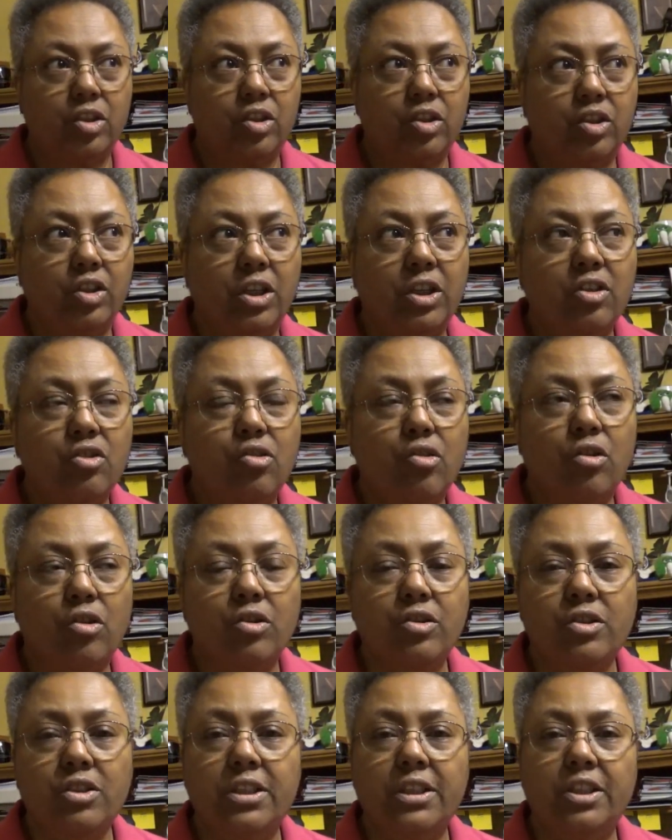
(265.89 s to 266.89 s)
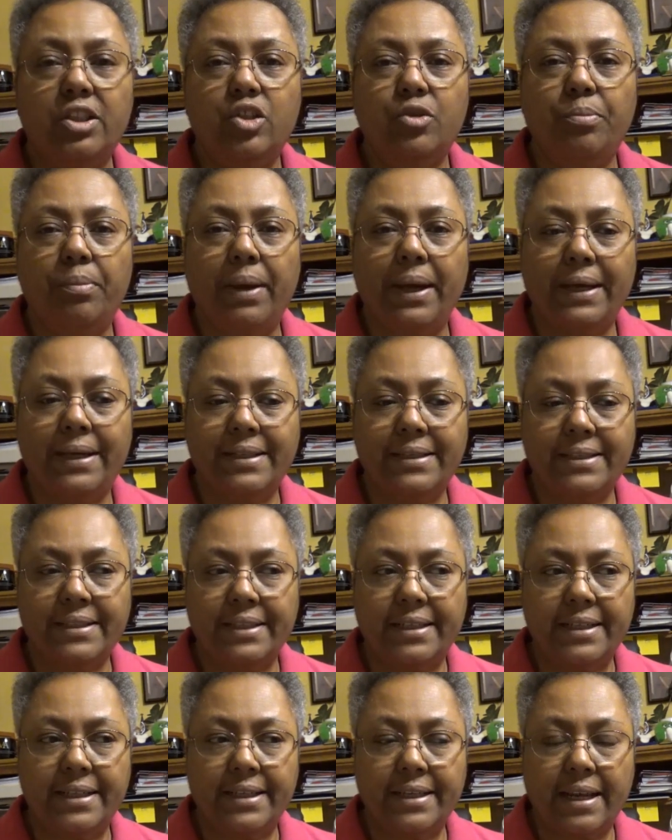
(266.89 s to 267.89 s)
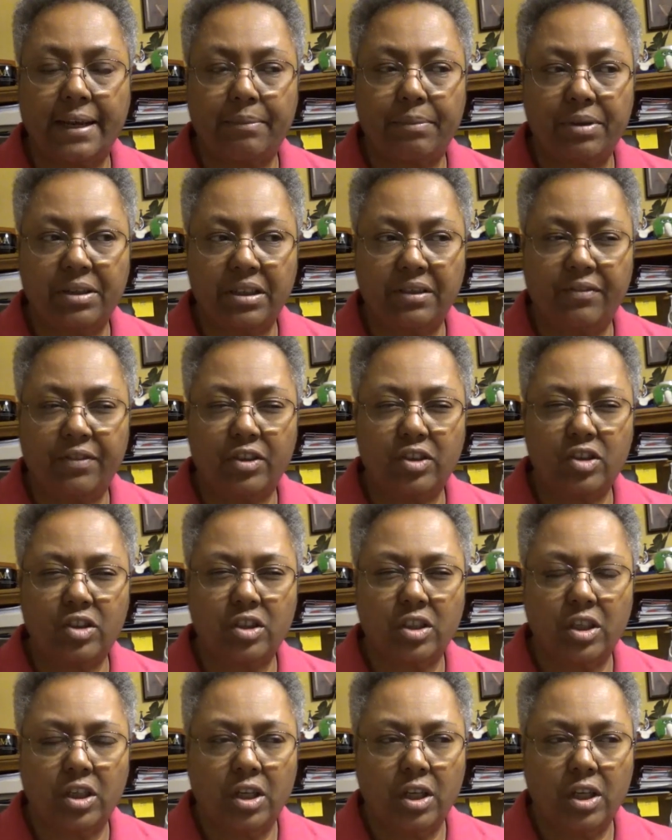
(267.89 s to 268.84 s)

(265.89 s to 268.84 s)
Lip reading: Just Cross Stitch magazine. I believe it's